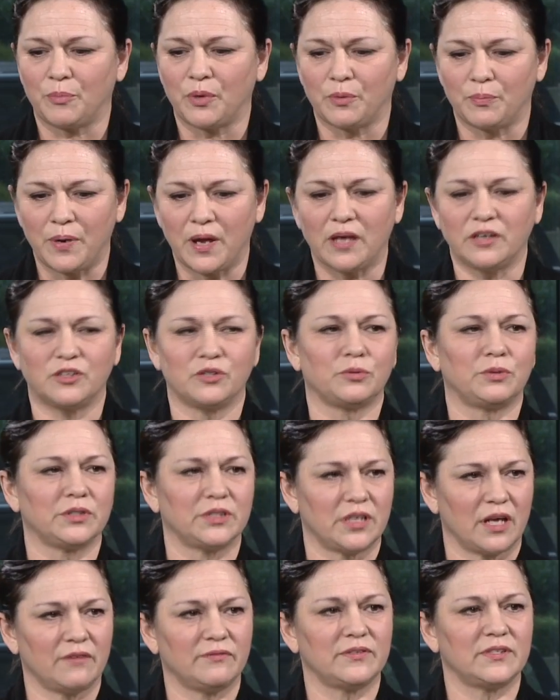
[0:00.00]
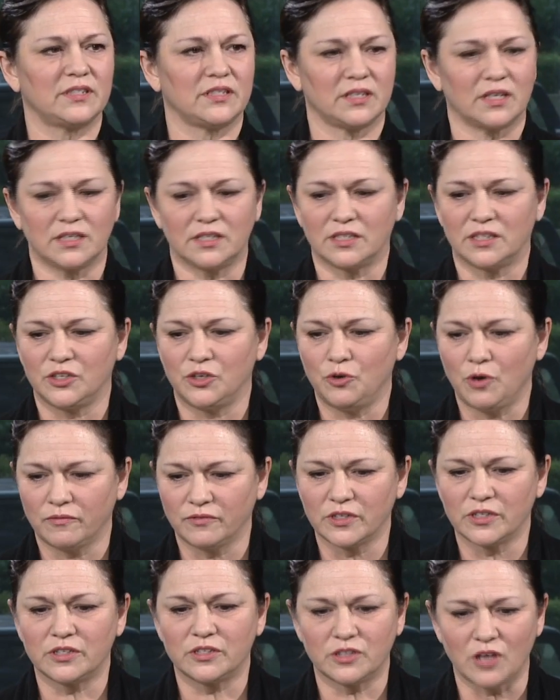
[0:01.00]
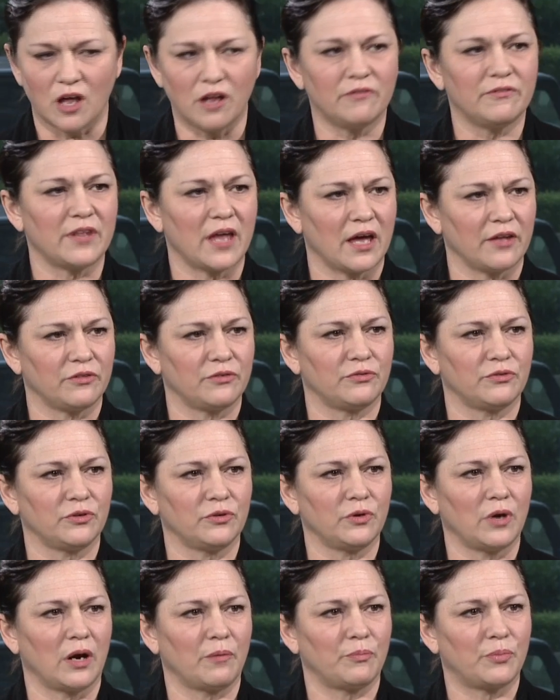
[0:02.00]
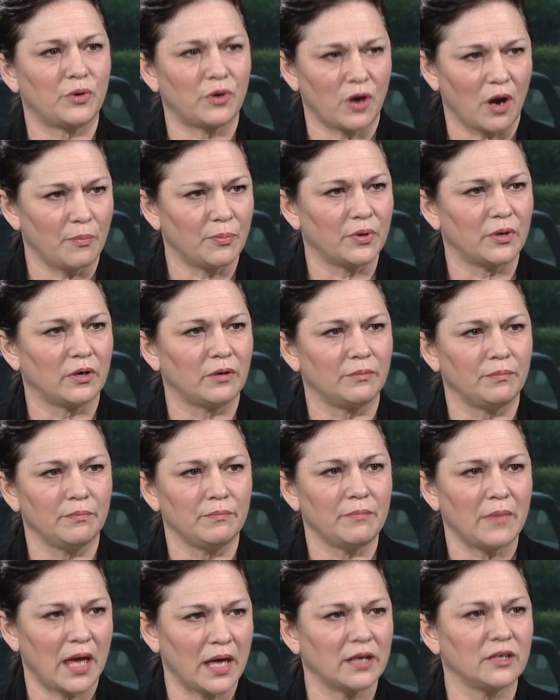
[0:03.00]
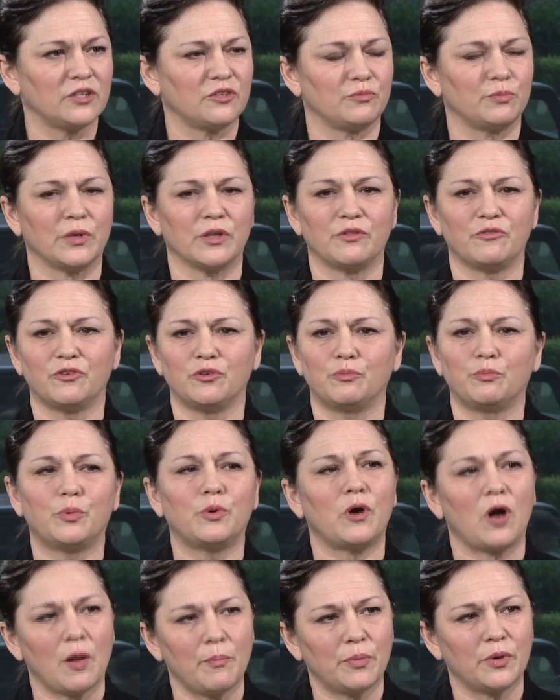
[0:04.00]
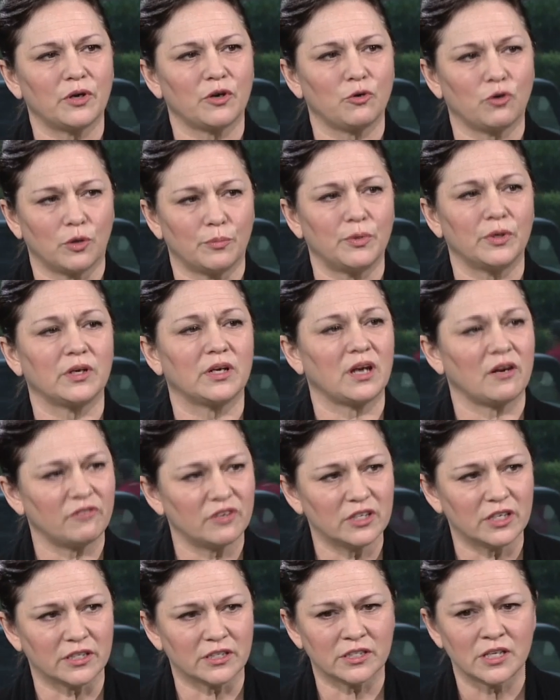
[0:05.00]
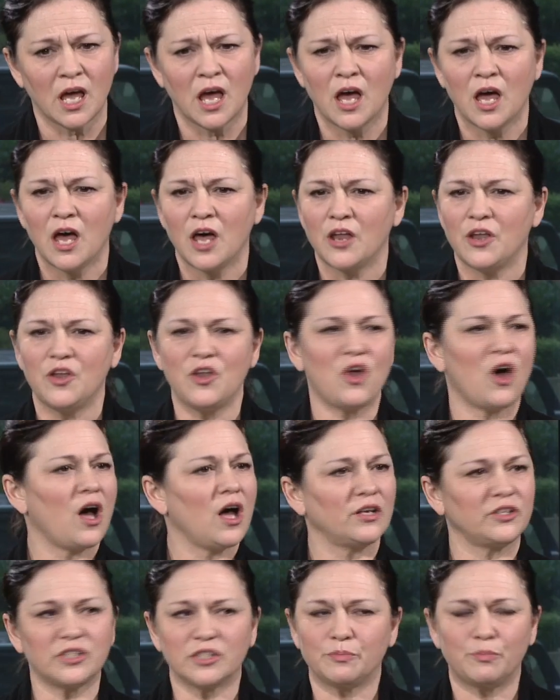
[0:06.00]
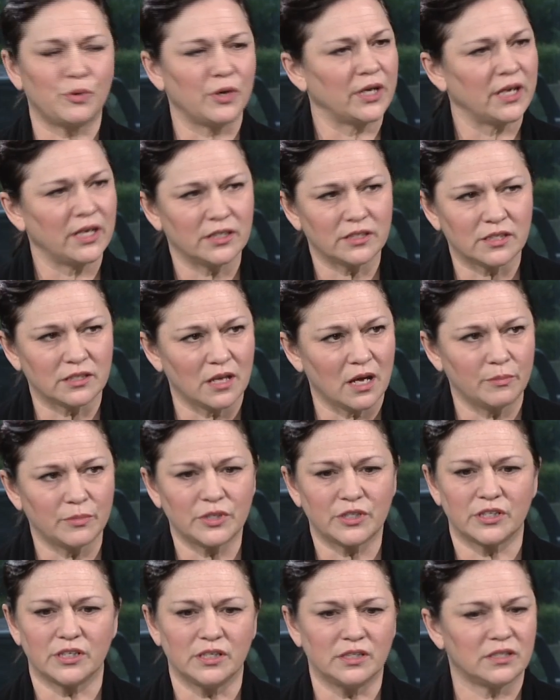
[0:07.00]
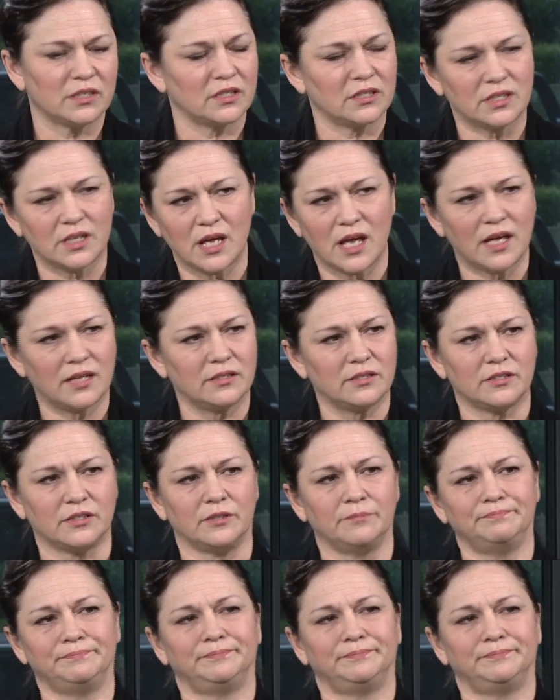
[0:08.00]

perpetual deficits, you have to solve that through proper management, through proper corporate governance, not just bring in slot machines as the answer.